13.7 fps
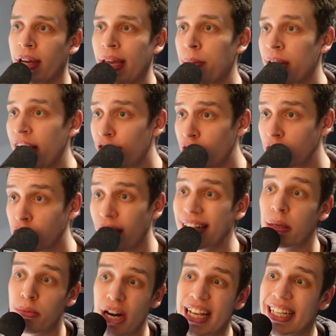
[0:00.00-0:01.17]
and whenever I try to
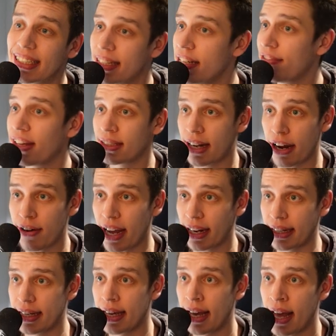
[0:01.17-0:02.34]
break his defense
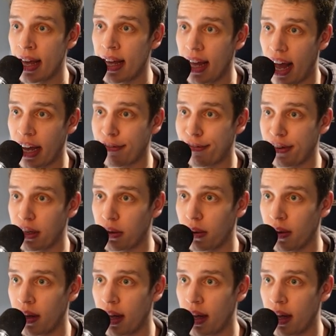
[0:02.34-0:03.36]
directly, I fail.